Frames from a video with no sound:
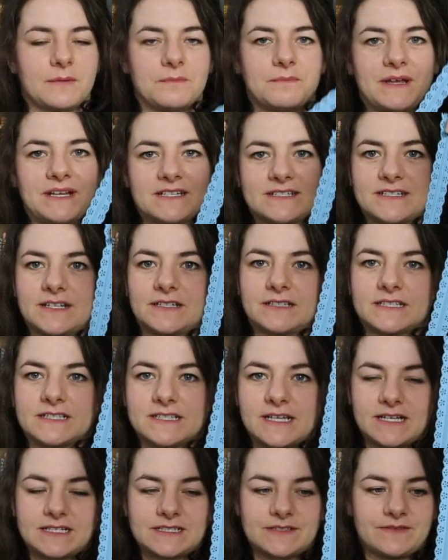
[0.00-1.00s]
Based on the
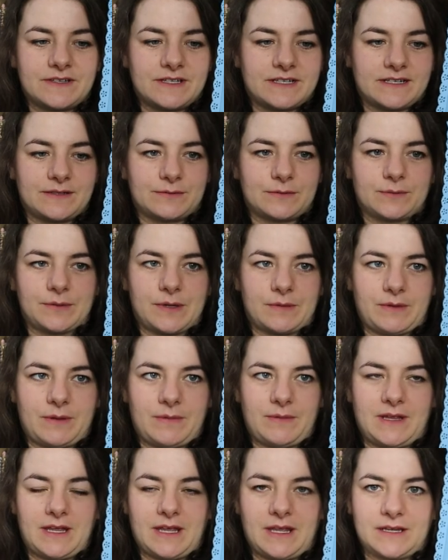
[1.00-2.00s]
size of it, it will
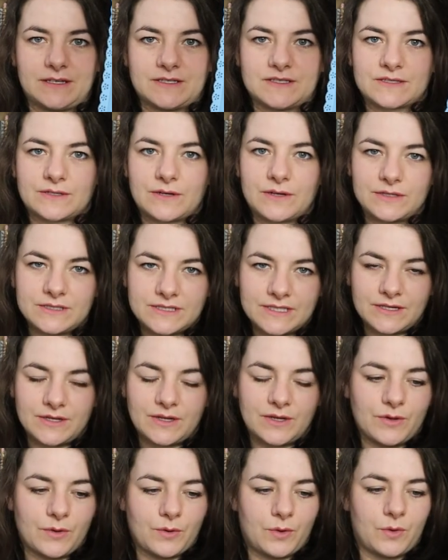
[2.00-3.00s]
probably be a skirt
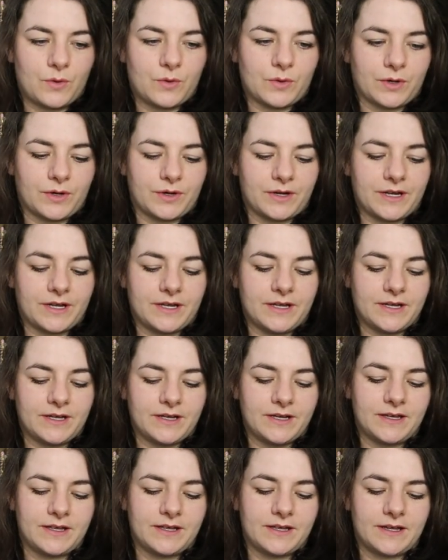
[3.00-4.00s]
or
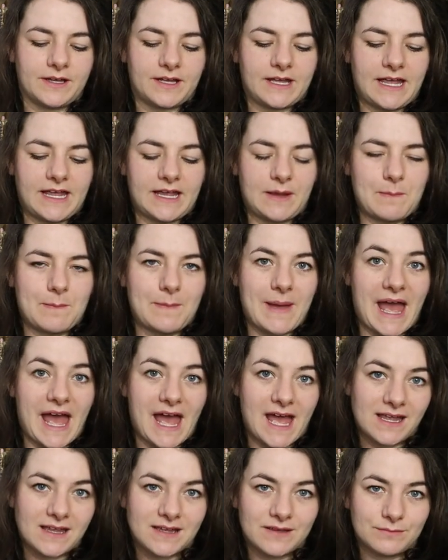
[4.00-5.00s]
a
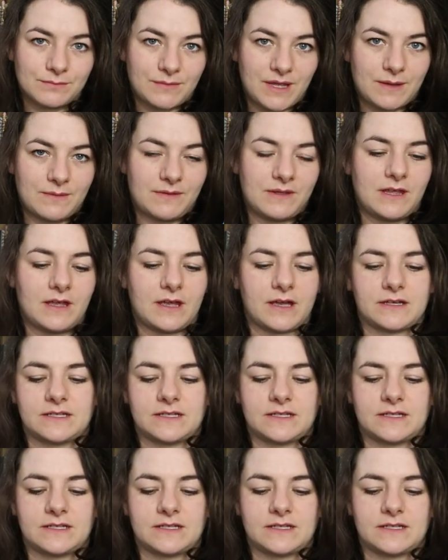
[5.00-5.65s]
bag, maybe.